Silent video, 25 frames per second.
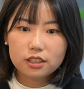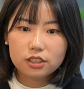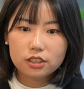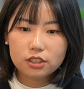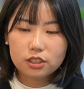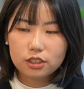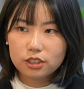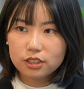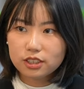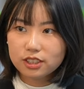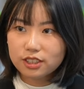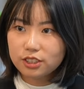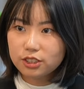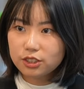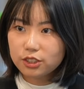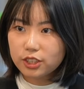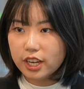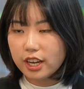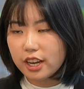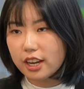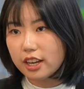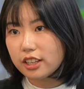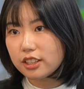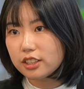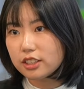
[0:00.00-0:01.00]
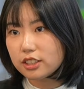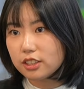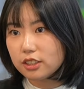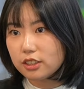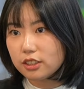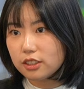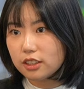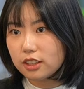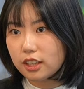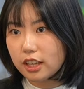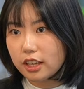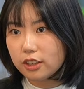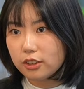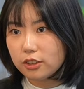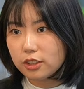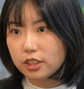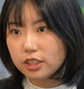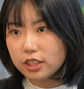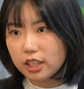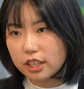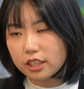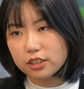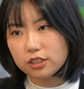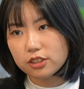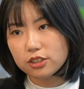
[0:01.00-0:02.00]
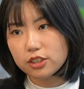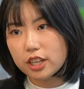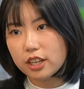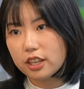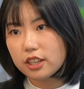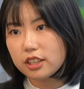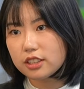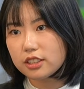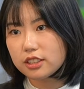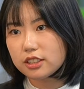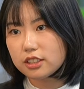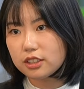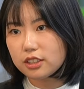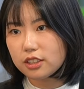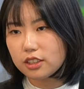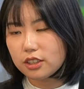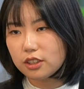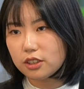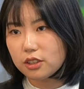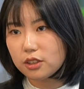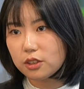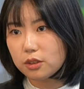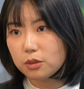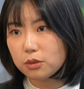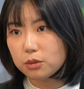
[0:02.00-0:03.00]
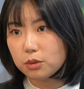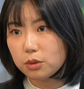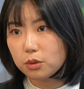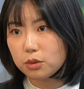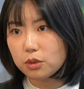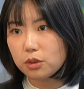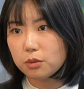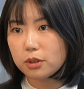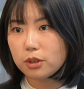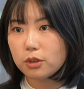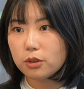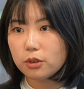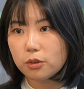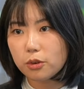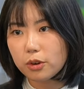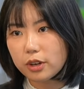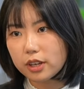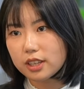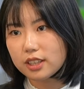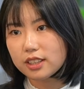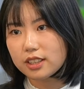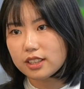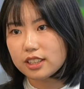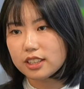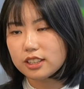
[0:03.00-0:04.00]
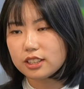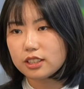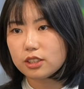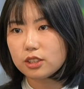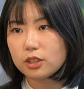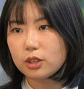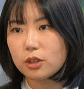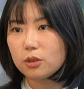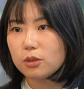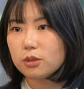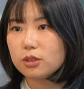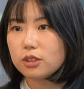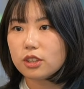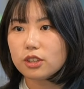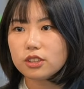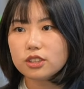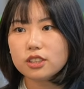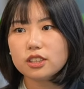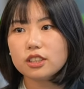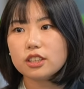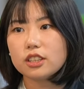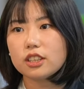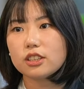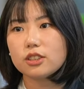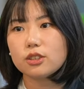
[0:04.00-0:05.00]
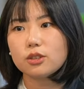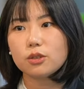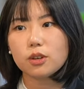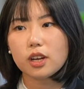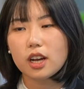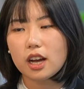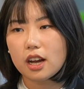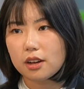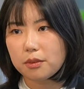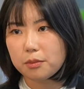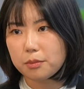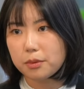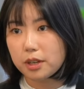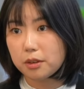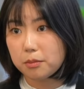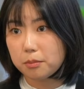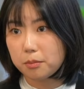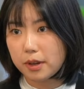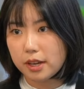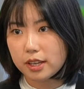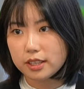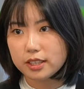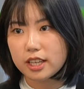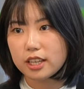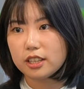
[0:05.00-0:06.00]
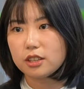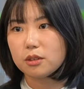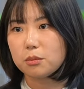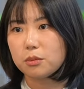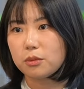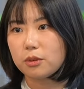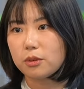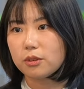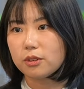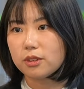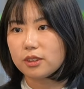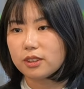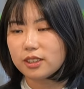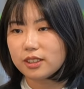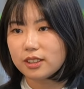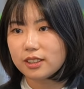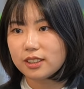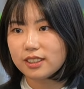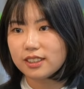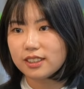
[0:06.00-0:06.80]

just change the language and change the document quickly so doesn't need to copy and paste anymore.